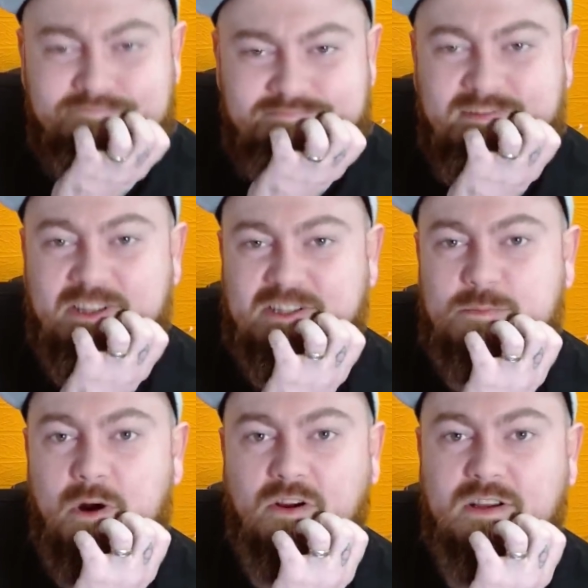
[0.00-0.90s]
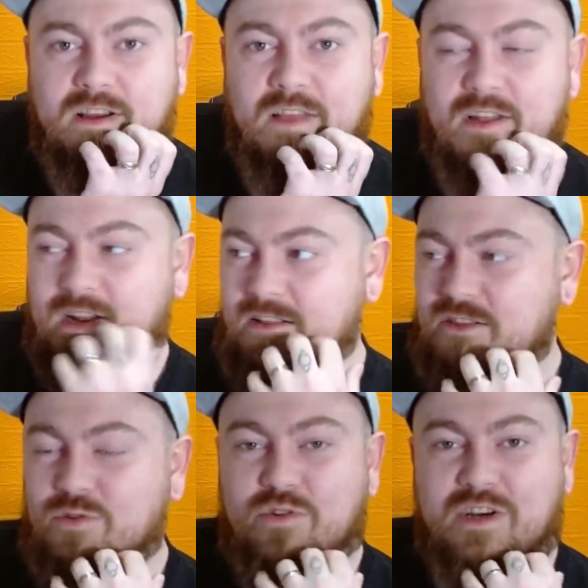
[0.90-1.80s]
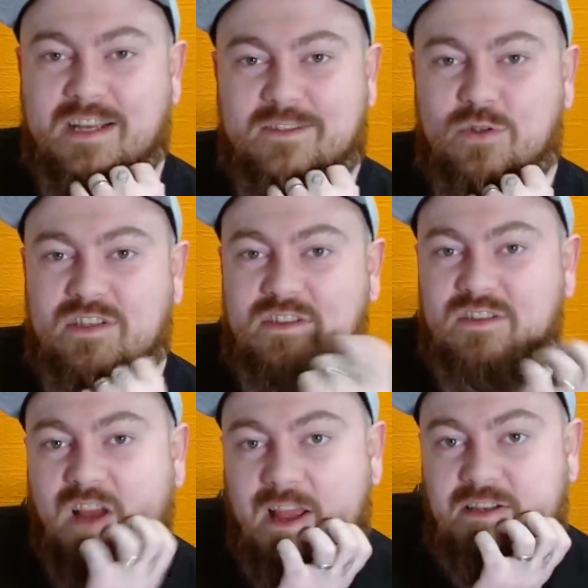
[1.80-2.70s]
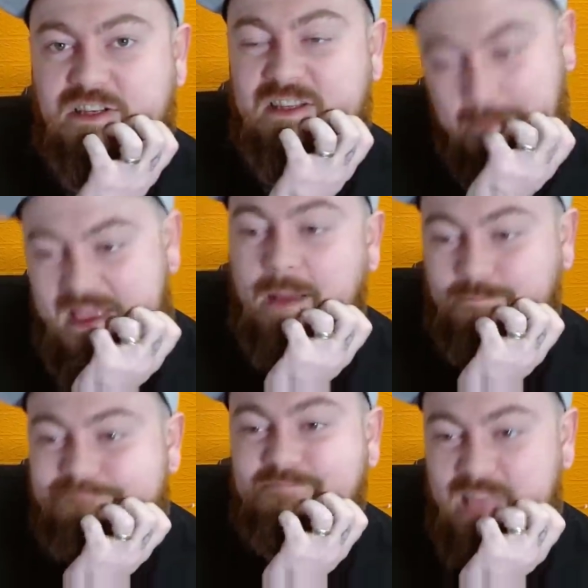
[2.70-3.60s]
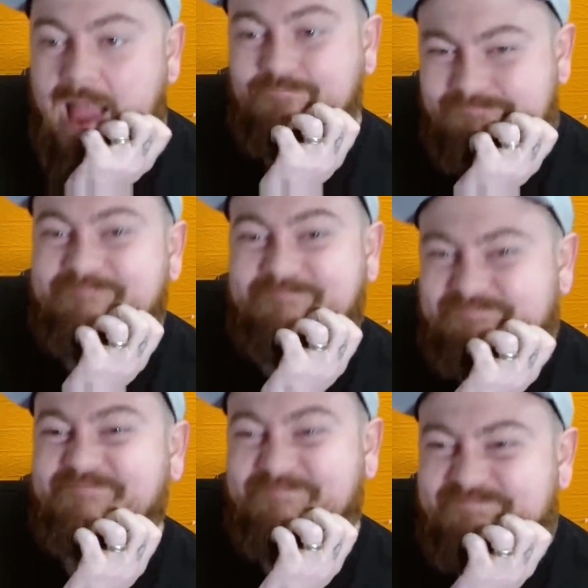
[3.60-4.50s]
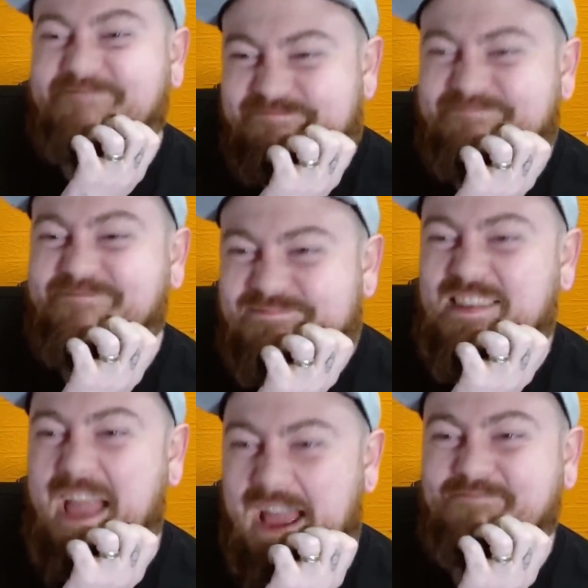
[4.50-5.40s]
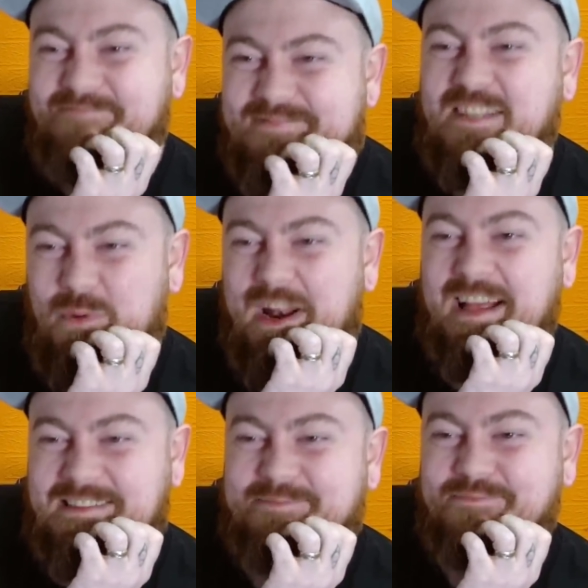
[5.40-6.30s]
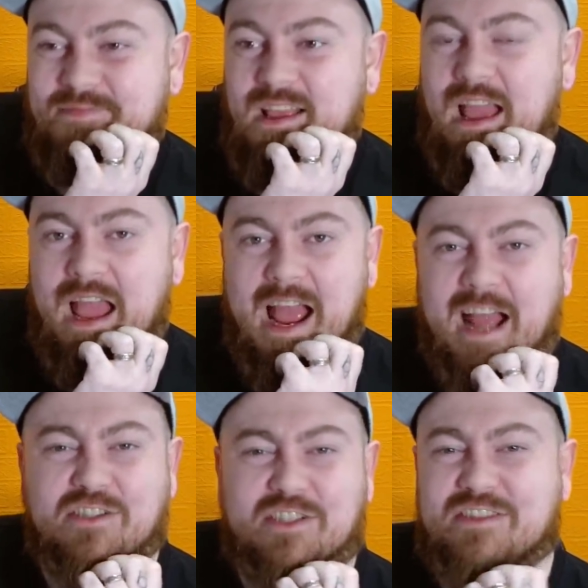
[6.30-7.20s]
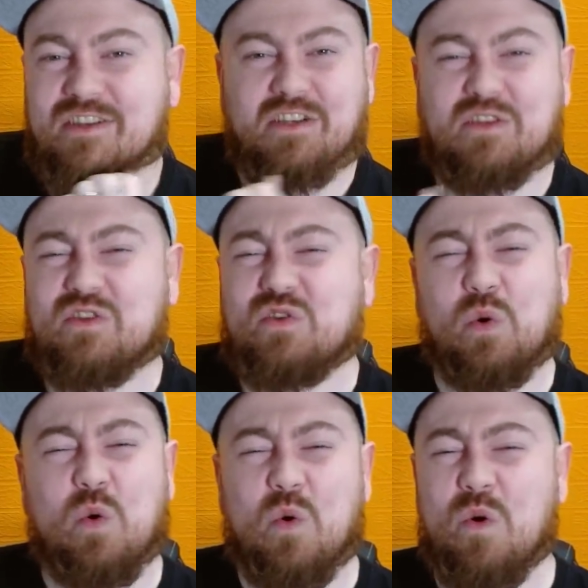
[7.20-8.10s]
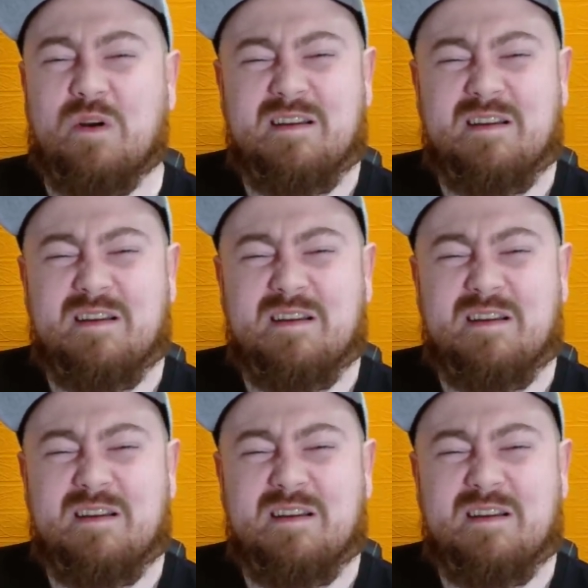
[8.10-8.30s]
like smug, and they're like, "This will create a two-tier society," and she's like, "Yeah, yeah, yeah, that's what it is." And she's like so